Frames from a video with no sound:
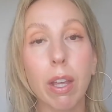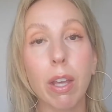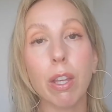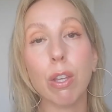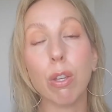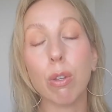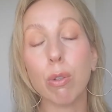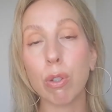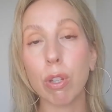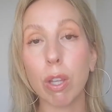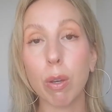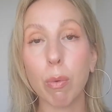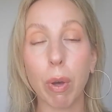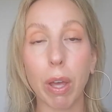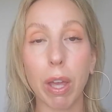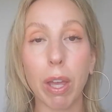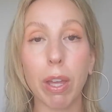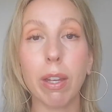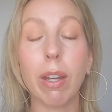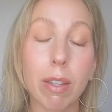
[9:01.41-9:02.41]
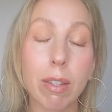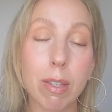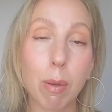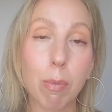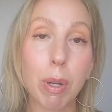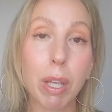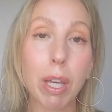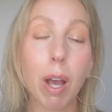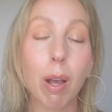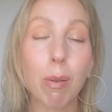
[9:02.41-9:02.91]
Usually, when
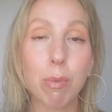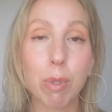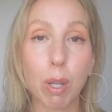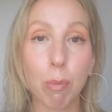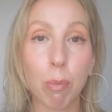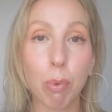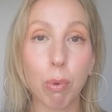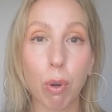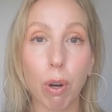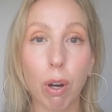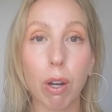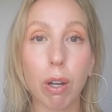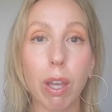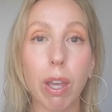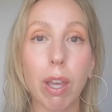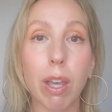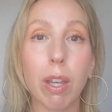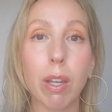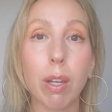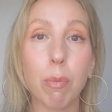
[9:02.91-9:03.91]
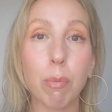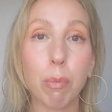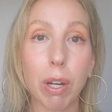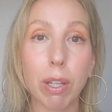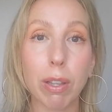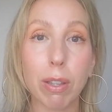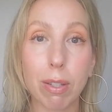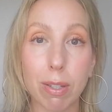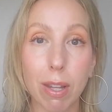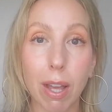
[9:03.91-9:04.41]
somebody comes aboard and
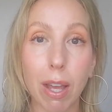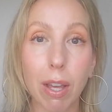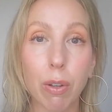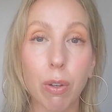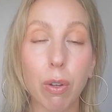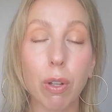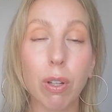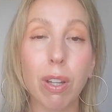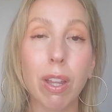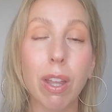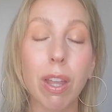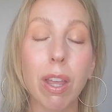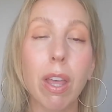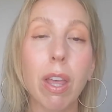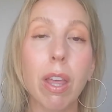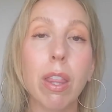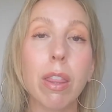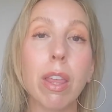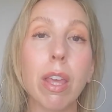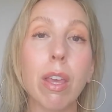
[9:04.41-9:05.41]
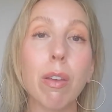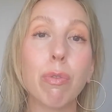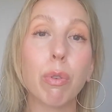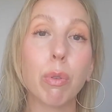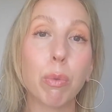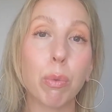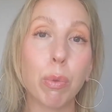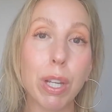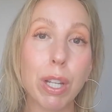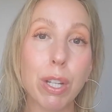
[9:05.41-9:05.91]
break the cycle, they've
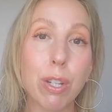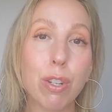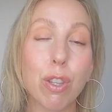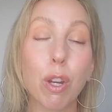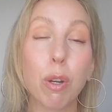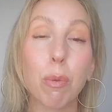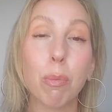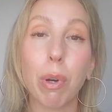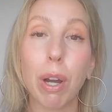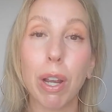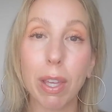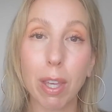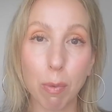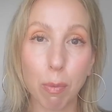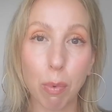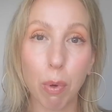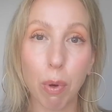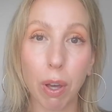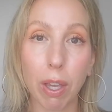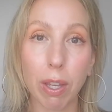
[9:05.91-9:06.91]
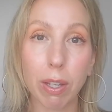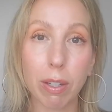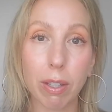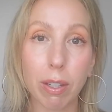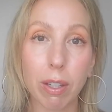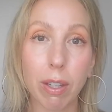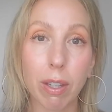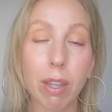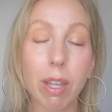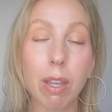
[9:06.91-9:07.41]
reached their breaking point.
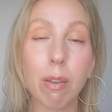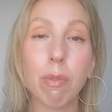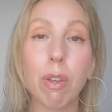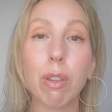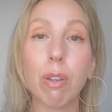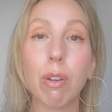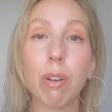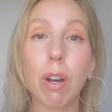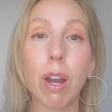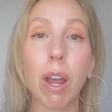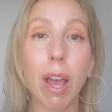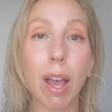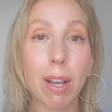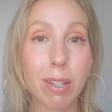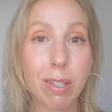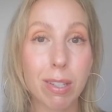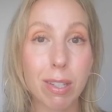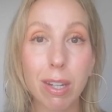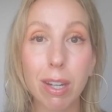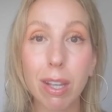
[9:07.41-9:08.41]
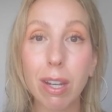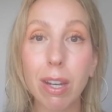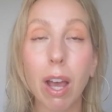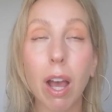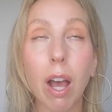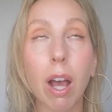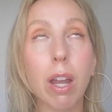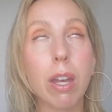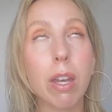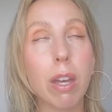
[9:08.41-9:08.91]
They've either exited
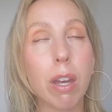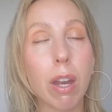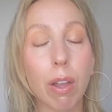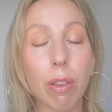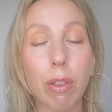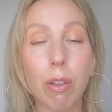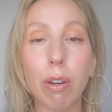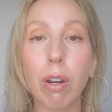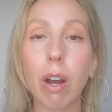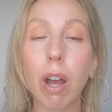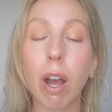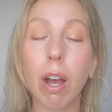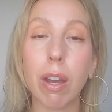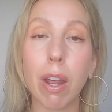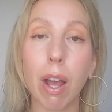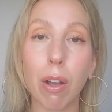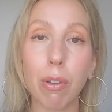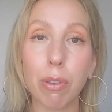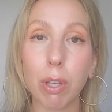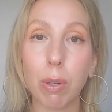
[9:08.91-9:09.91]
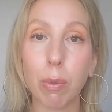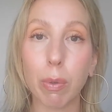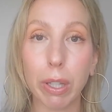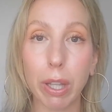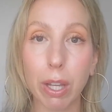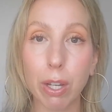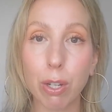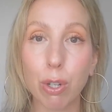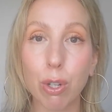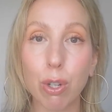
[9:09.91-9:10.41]
another unhealthy
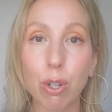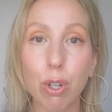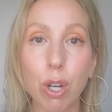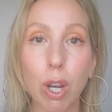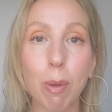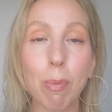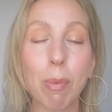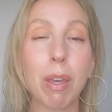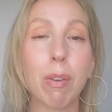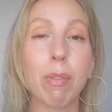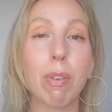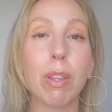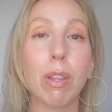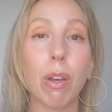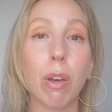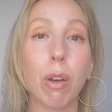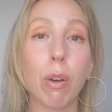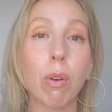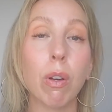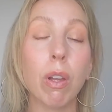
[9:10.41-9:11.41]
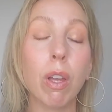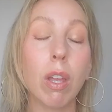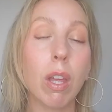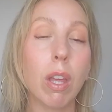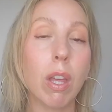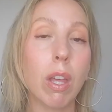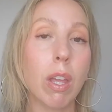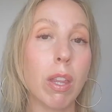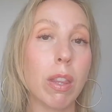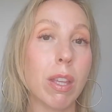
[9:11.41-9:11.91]
relationship, even though
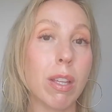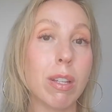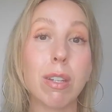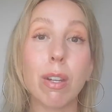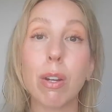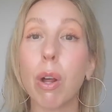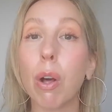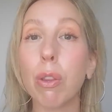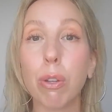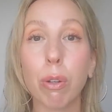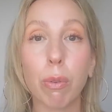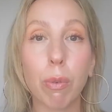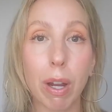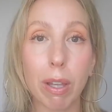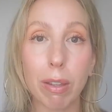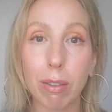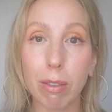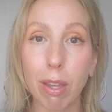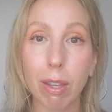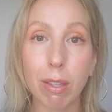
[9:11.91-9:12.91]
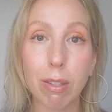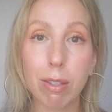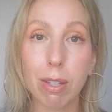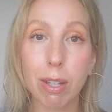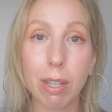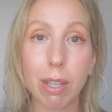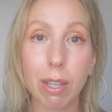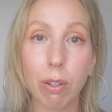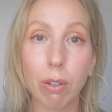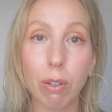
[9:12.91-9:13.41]
they did all the right things to
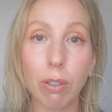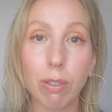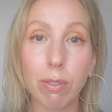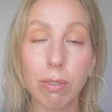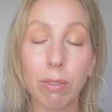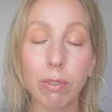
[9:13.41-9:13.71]
heal.